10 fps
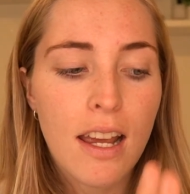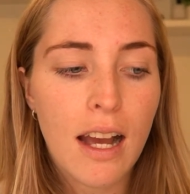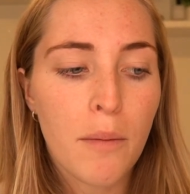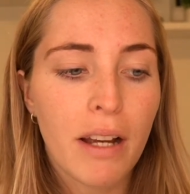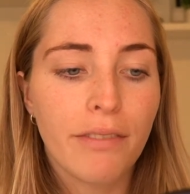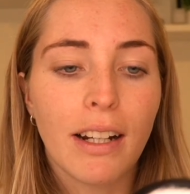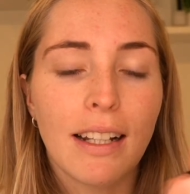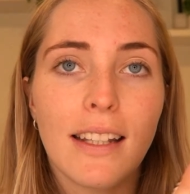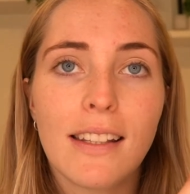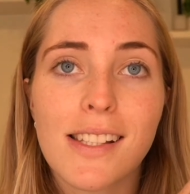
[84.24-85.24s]
I
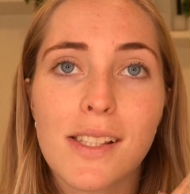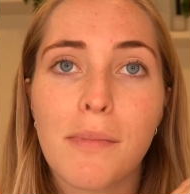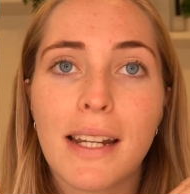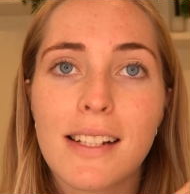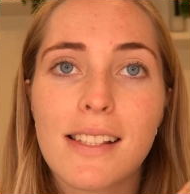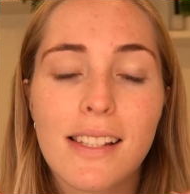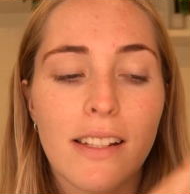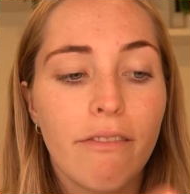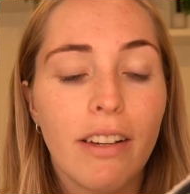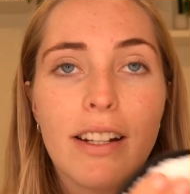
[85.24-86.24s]
find that this makes
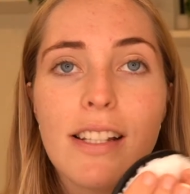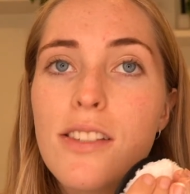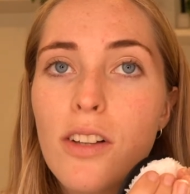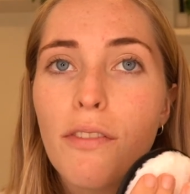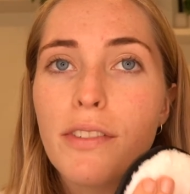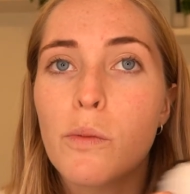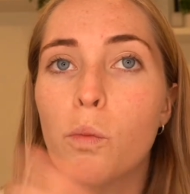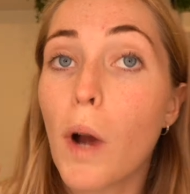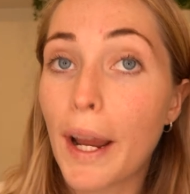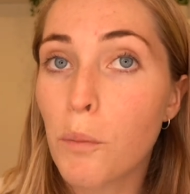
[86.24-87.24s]
it very soft and
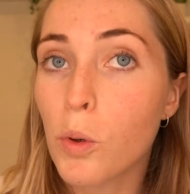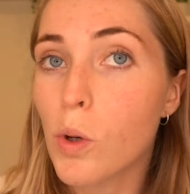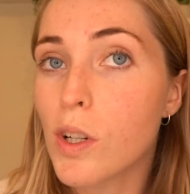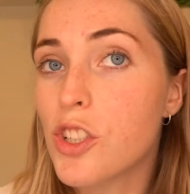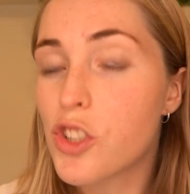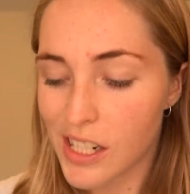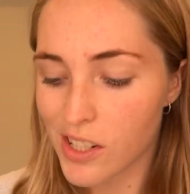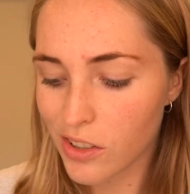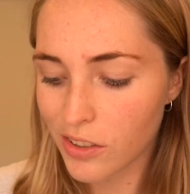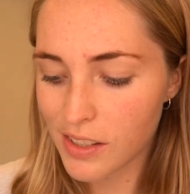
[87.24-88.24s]
way more
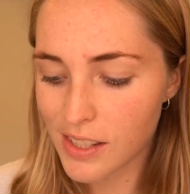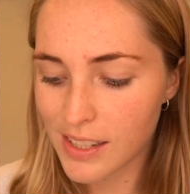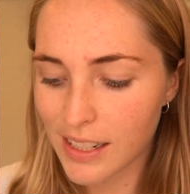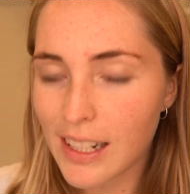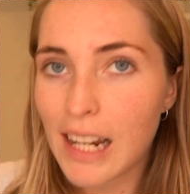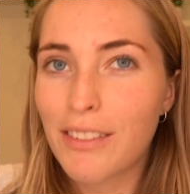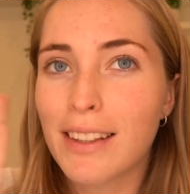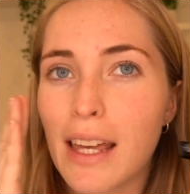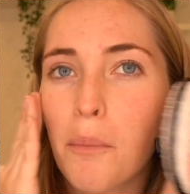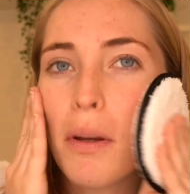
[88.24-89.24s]
gentle on the skin, having
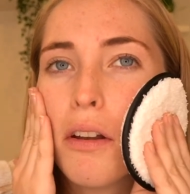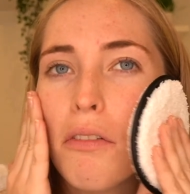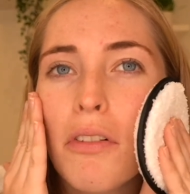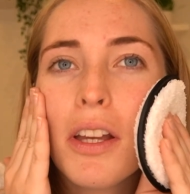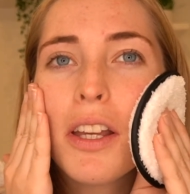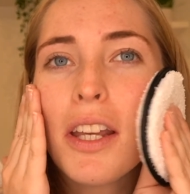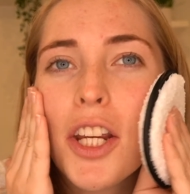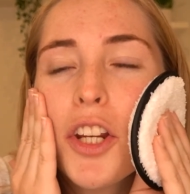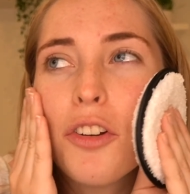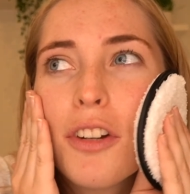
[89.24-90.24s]
that bit of,
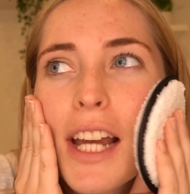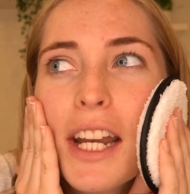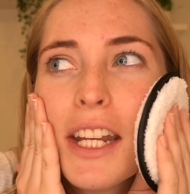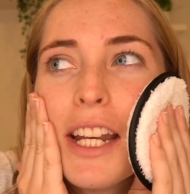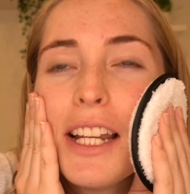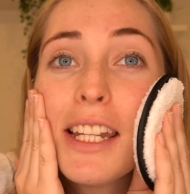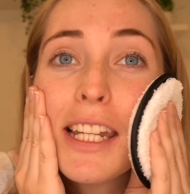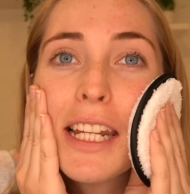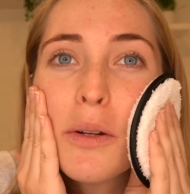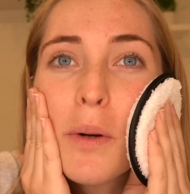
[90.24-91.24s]
kind of
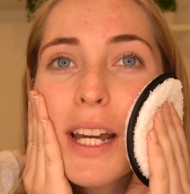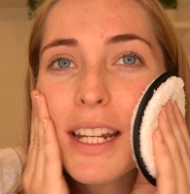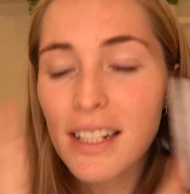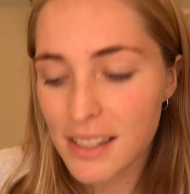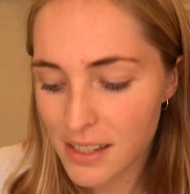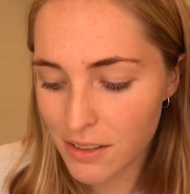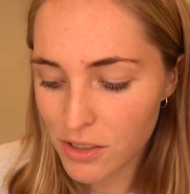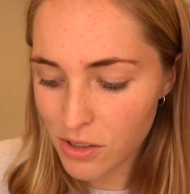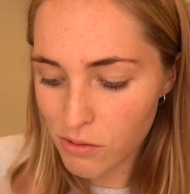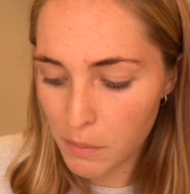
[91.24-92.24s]
leeway instead of
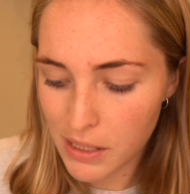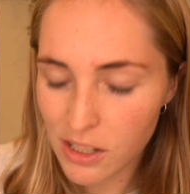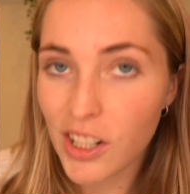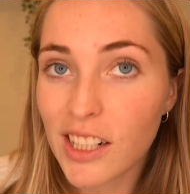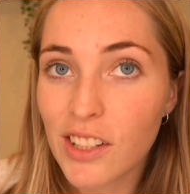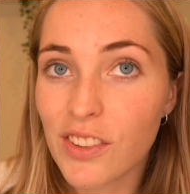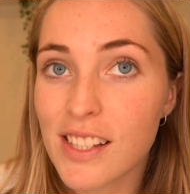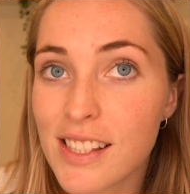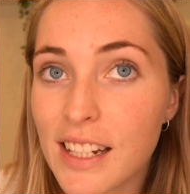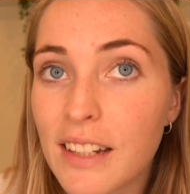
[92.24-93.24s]
just rubbing directly on the
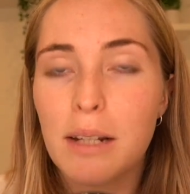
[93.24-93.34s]
skin.